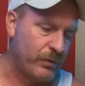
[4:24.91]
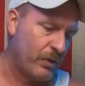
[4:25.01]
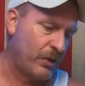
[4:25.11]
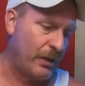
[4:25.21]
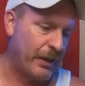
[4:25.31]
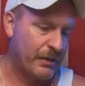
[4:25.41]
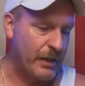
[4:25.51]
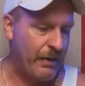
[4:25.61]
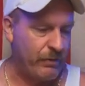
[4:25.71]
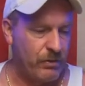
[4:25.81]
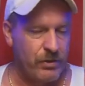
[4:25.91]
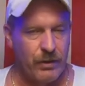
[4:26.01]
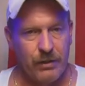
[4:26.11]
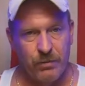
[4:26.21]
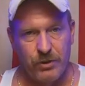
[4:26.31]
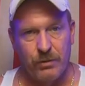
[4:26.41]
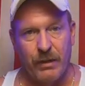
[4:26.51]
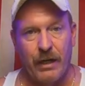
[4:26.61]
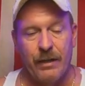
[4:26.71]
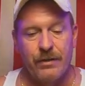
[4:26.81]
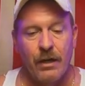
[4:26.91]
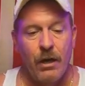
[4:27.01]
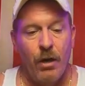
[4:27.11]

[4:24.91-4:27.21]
so she likes lavender, so that's what she buys.